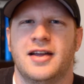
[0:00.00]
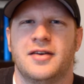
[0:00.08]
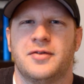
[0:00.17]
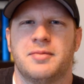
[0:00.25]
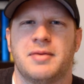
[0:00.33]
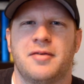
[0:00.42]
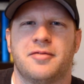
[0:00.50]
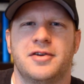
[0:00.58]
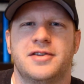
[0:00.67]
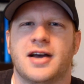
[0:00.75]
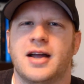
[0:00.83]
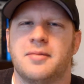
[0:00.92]
when my
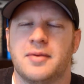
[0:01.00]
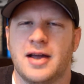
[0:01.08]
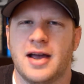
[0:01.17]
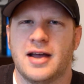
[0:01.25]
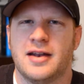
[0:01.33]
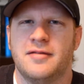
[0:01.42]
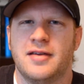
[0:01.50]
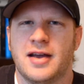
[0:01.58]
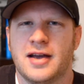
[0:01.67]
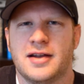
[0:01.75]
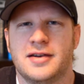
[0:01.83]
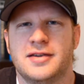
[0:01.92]
free time
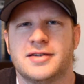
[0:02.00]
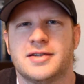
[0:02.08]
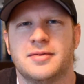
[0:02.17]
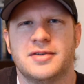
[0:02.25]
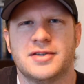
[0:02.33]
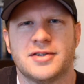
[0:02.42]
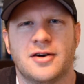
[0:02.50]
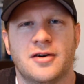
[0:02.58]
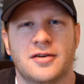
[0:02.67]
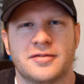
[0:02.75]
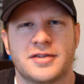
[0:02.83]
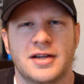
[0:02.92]
had
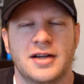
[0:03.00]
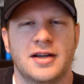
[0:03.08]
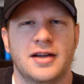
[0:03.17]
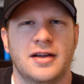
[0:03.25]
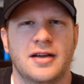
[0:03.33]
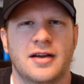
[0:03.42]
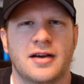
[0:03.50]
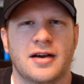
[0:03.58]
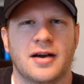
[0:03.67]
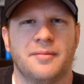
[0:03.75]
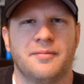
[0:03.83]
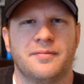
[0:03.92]
dissolved.
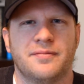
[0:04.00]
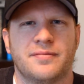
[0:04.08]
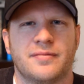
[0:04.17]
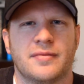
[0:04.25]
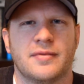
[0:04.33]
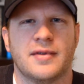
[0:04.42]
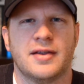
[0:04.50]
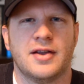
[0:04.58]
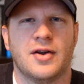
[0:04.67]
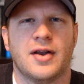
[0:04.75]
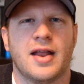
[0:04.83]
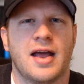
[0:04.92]

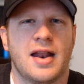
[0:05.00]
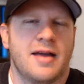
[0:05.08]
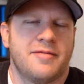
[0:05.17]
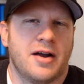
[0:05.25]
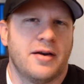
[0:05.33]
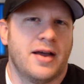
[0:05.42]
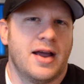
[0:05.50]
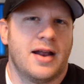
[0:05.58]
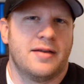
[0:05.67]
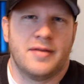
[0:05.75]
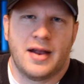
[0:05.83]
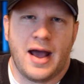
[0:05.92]
You know, and I found I
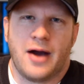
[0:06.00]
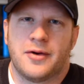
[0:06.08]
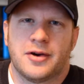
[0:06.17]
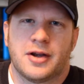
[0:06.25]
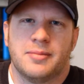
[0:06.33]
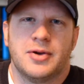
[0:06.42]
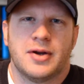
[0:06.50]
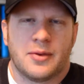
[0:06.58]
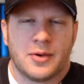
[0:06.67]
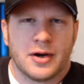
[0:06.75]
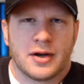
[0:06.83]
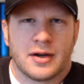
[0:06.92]
had an hour commute
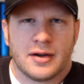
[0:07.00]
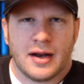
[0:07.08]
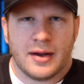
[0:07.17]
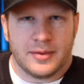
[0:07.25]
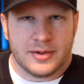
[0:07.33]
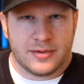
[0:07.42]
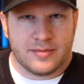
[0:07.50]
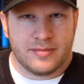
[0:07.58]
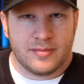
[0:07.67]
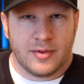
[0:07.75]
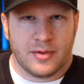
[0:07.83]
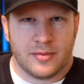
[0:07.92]
at work, and I was
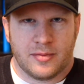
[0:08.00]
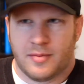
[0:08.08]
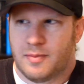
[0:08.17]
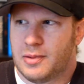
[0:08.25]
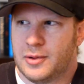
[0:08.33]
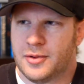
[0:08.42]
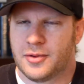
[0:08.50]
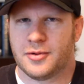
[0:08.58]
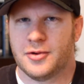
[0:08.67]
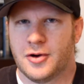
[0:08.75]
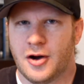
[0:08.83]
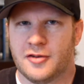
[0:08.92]
booming
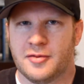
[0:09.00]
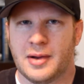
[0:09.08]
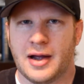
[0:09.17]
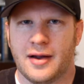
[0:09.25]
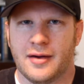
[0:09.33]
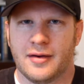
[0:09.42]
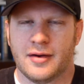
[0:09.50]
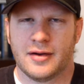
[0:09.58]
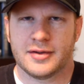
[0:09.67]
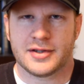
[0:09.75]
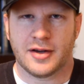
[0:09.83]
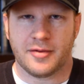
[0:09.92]
through all of my
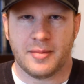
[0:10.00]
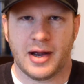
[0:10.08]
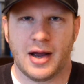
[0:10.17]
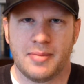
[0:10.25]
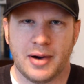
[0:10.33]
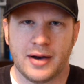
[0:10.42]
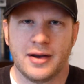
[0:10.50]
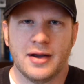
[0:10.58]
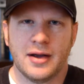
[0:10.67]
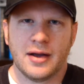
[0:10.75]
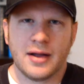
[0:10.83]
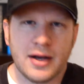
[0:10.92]
stuff on my iPod.
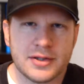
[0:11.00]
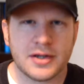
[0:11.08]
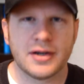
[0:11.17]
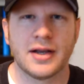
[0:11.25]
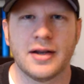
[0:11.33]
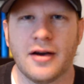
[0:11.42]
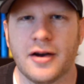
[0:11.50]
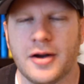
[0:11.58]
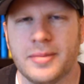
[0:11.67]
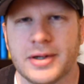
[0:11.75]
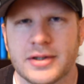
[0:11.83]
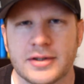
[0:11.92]
I started getting
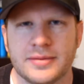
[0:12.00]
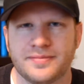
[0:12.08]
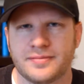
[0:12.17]
audiobooks,